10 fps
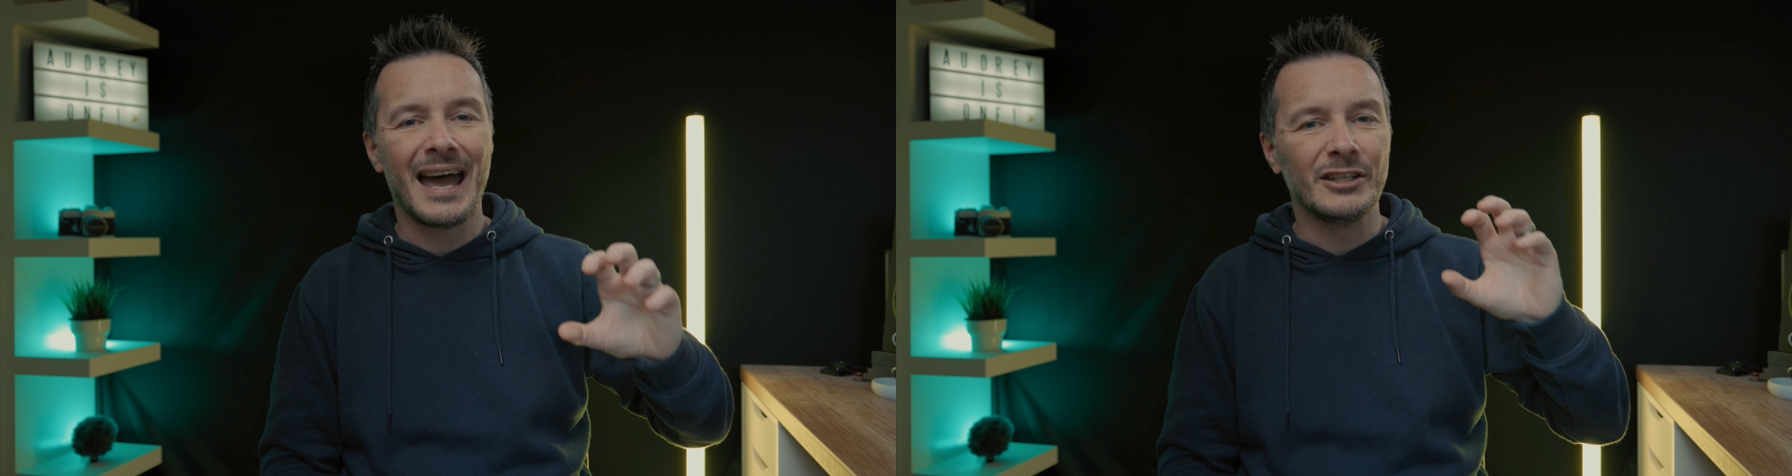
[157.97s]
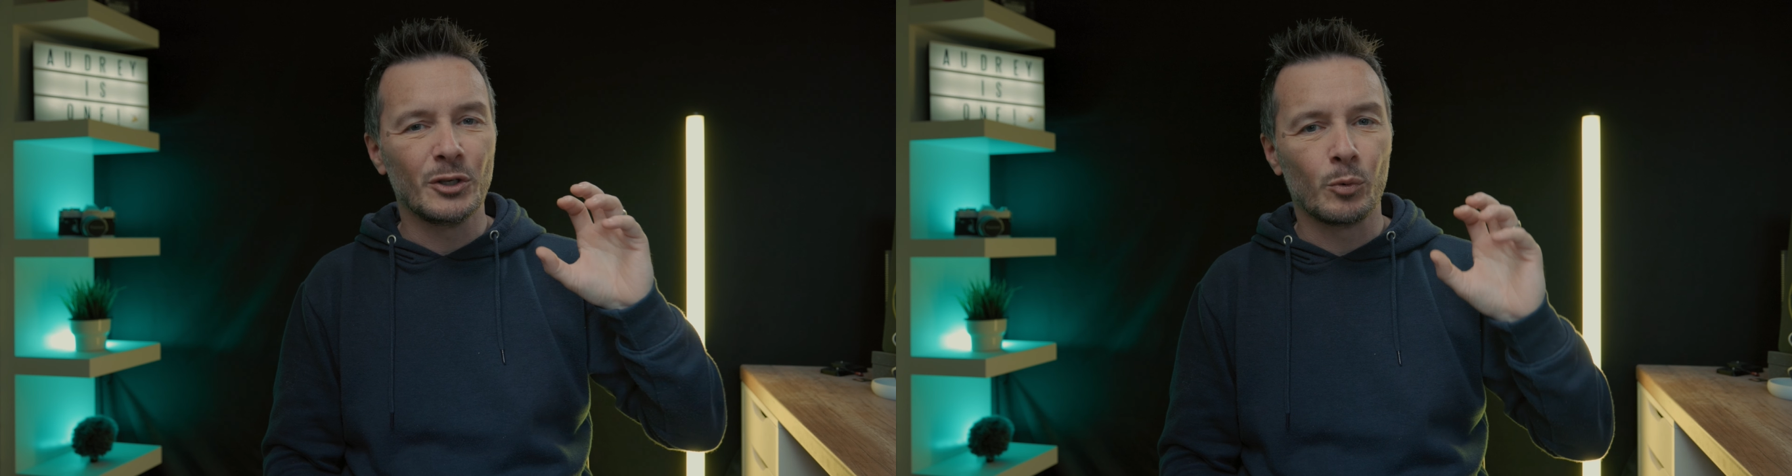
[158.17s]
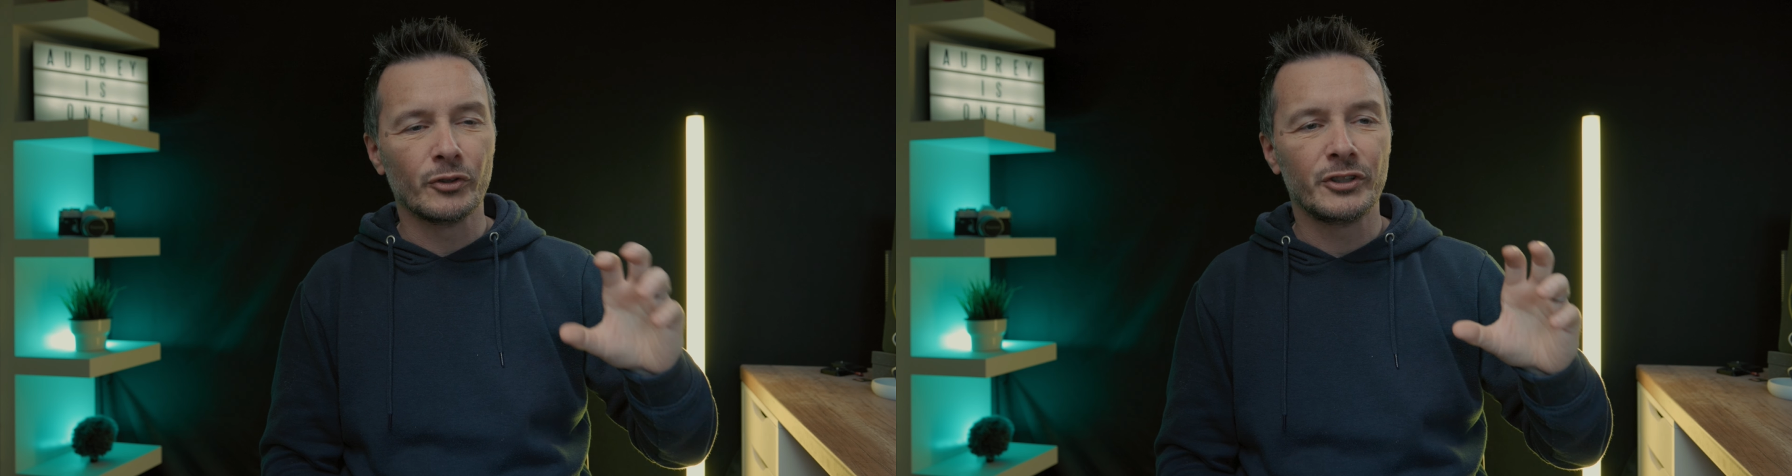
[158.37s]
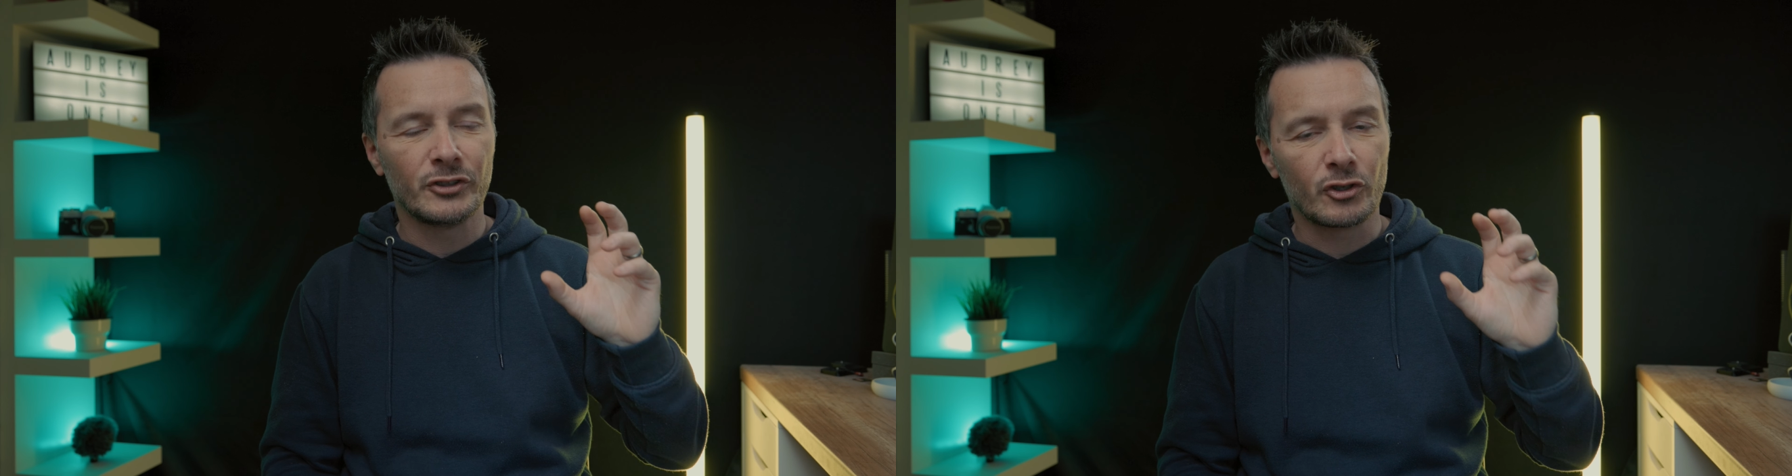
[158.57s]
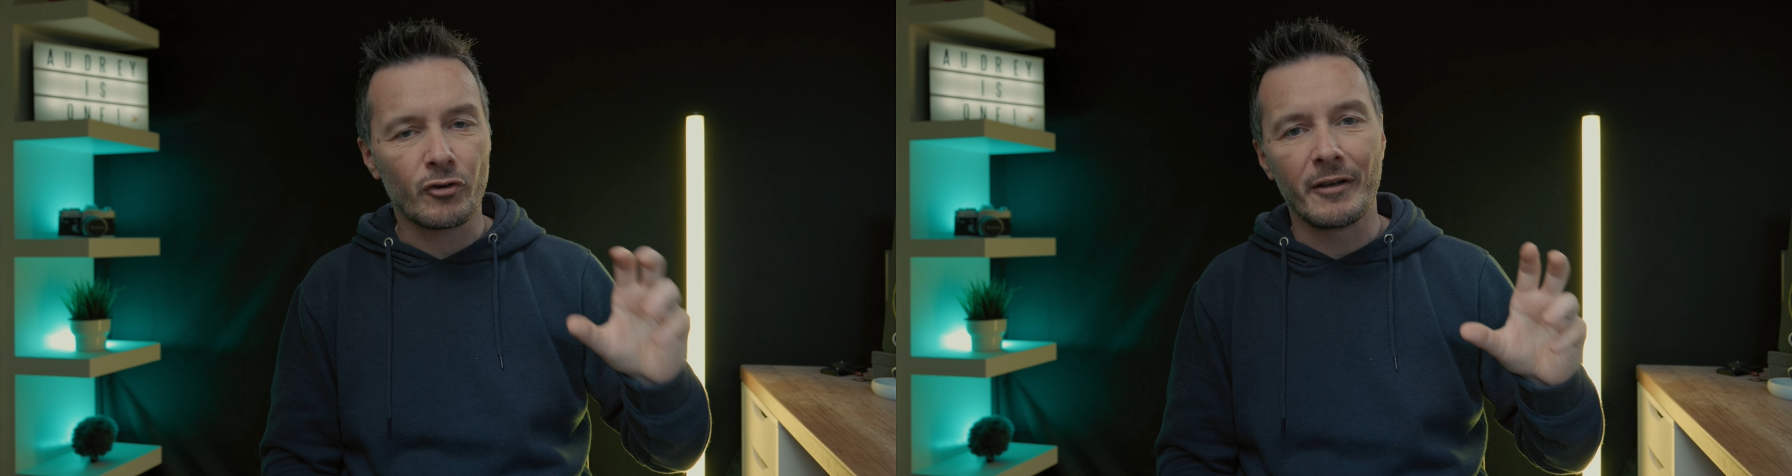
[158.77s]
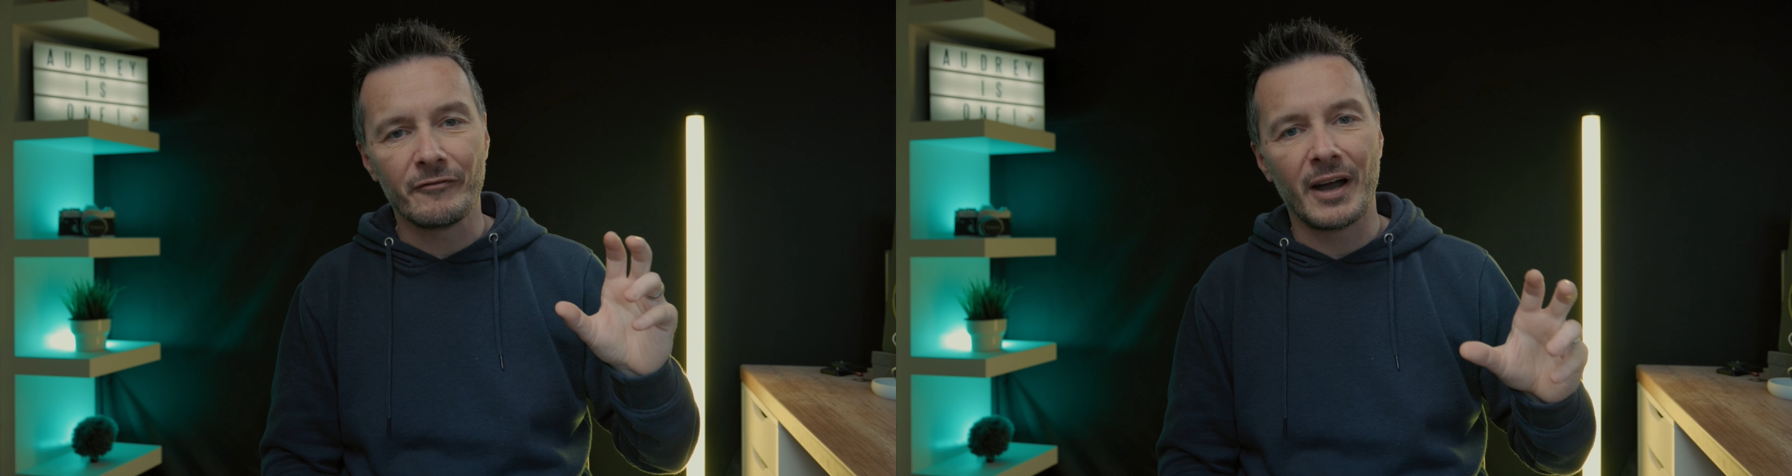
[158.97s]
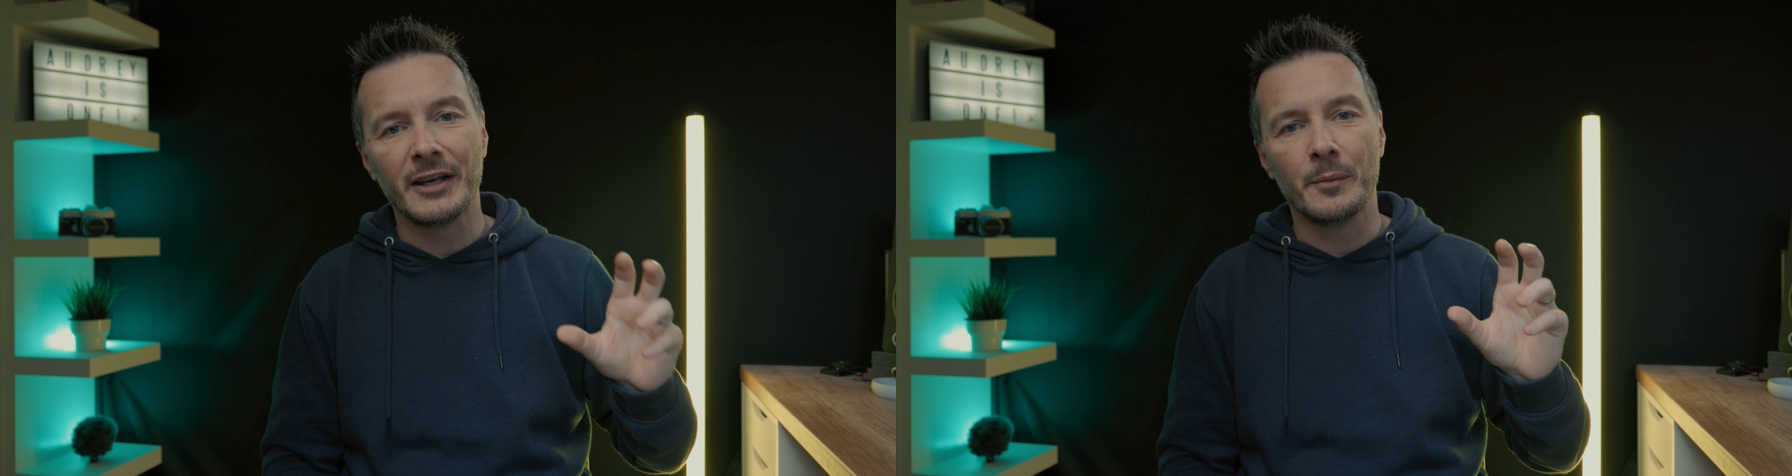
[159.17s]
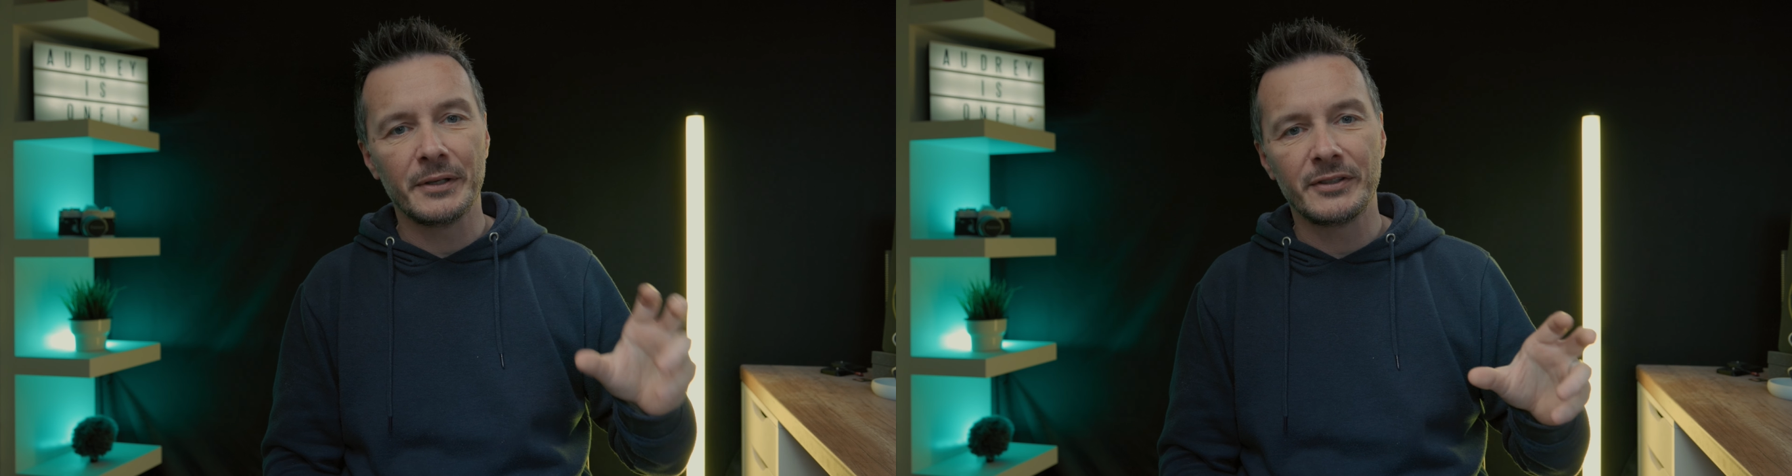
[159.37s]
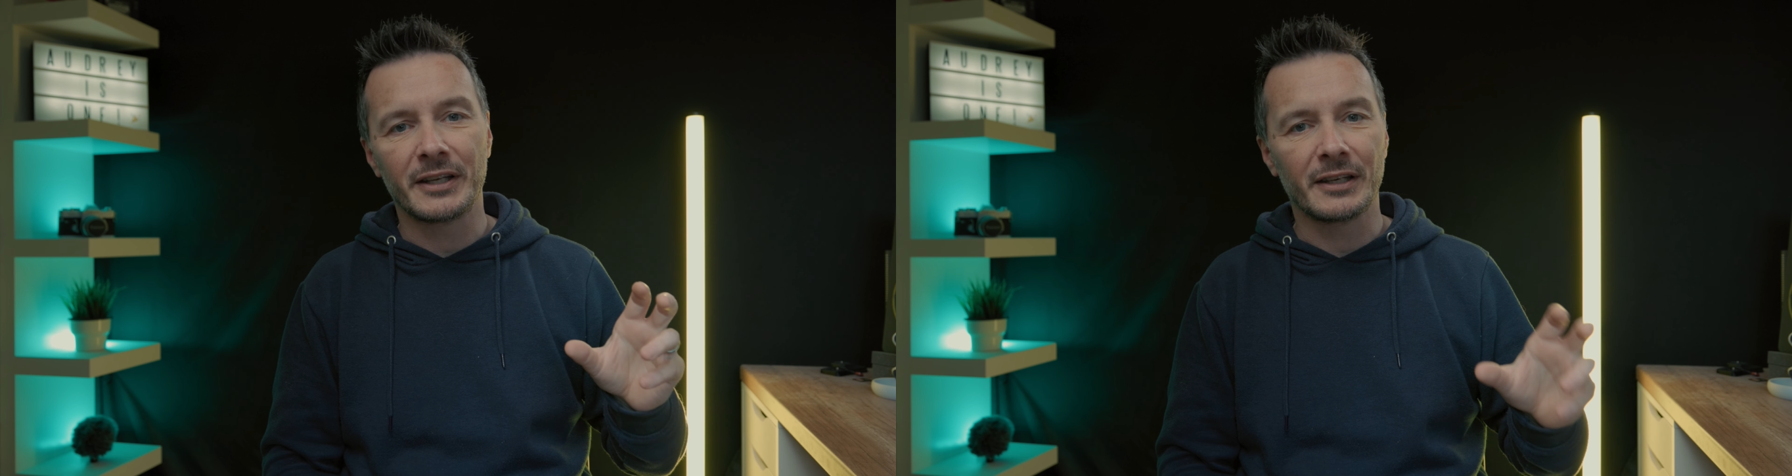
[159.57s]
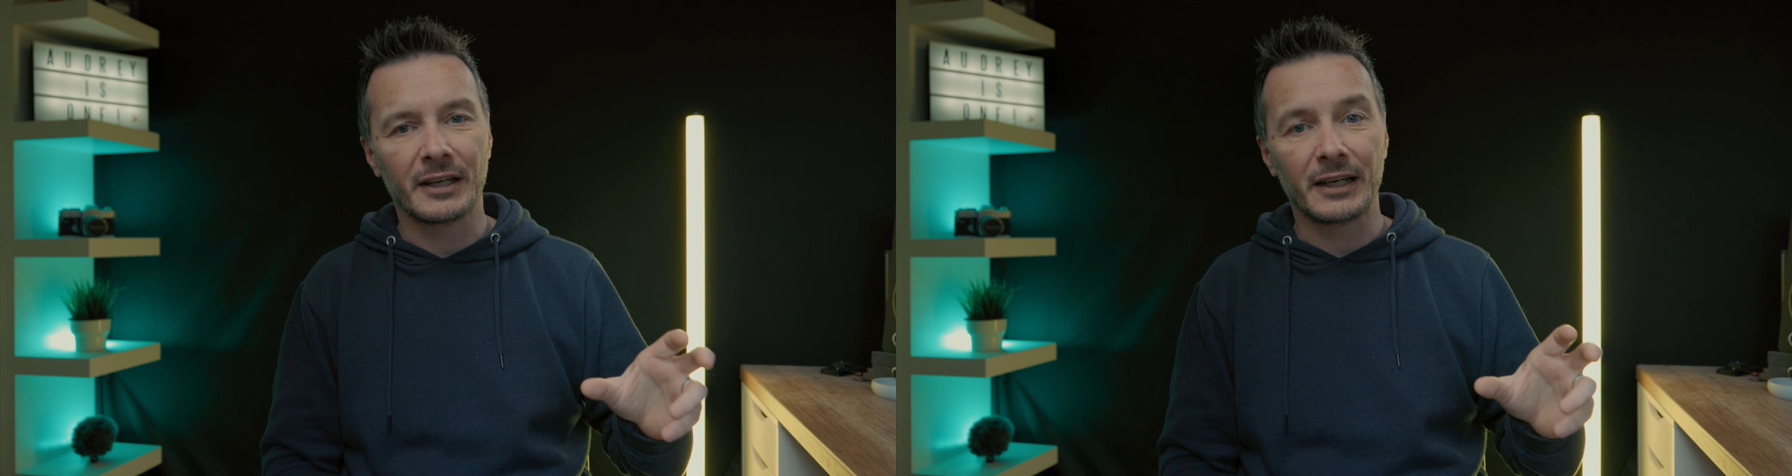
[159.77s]
and you're wanting to try and find a
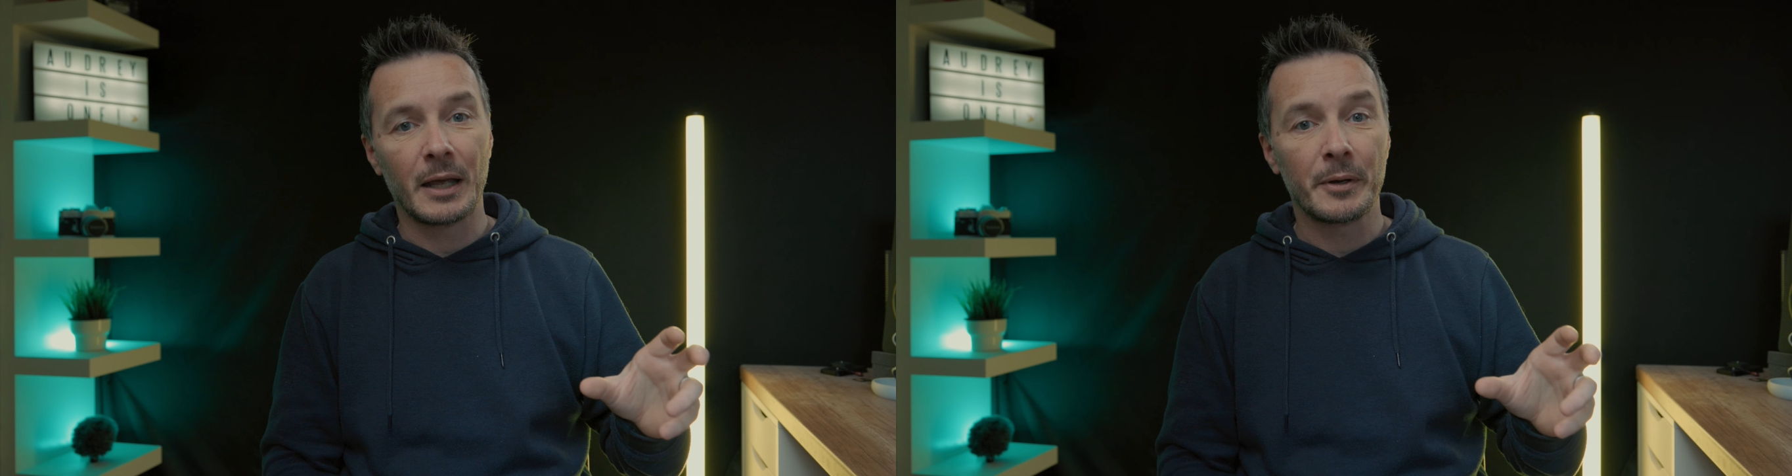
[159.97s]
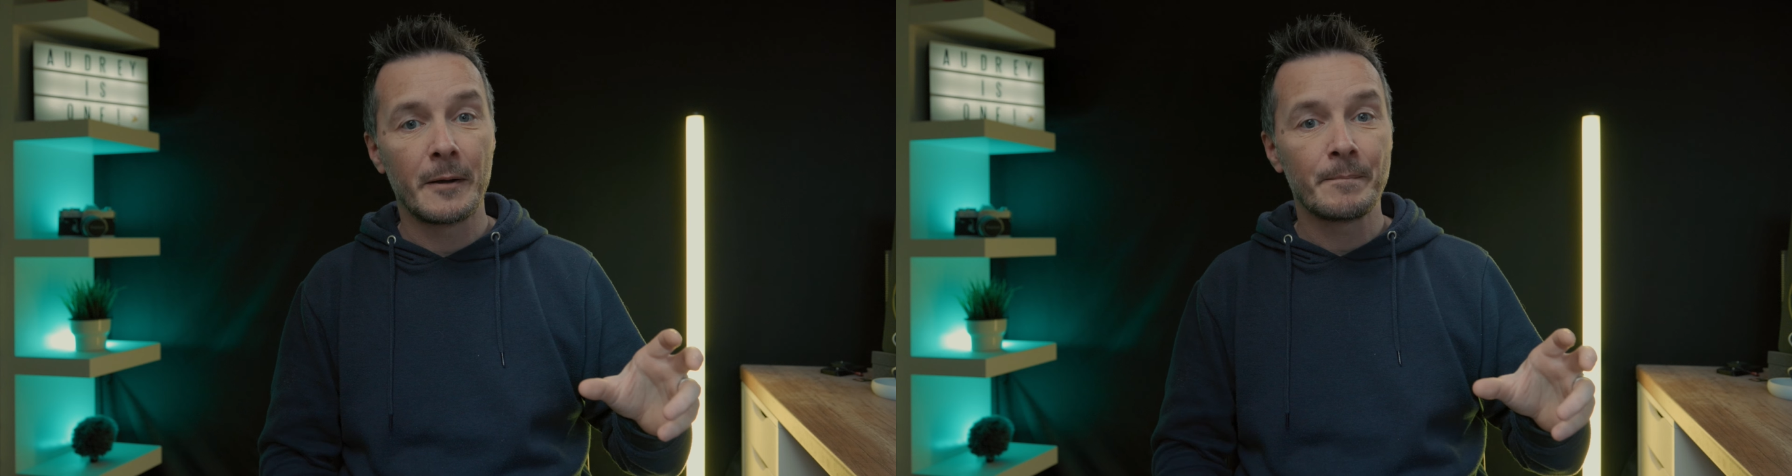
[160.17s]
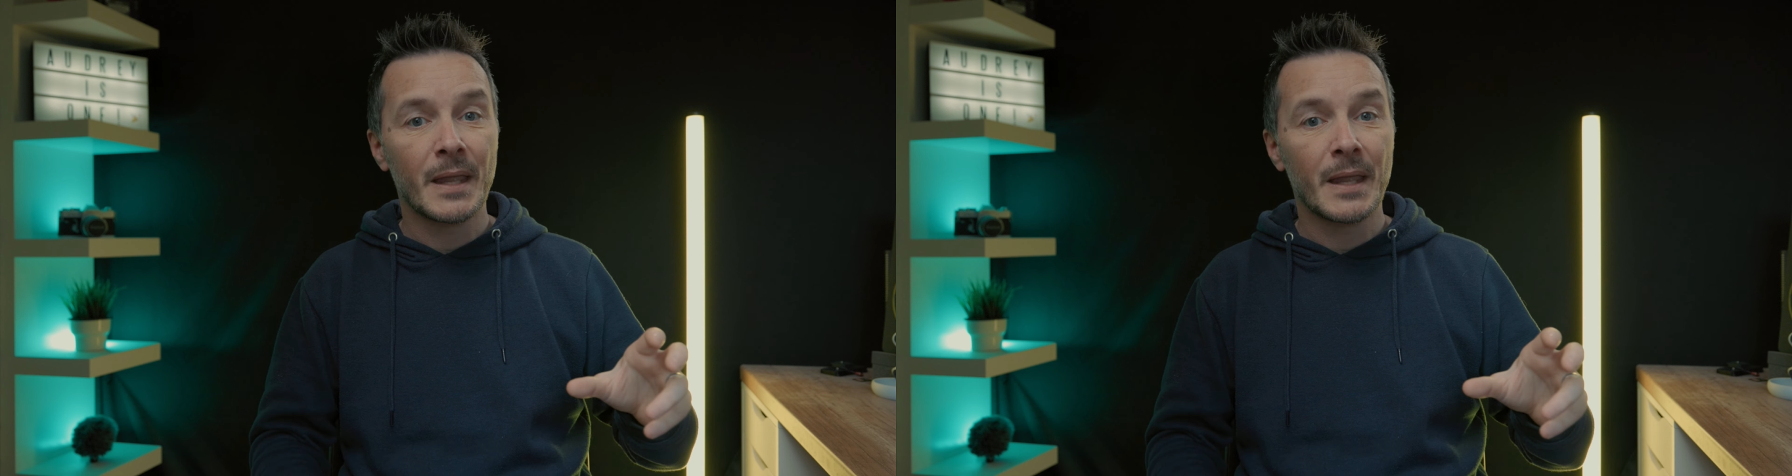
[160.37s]
particular clip.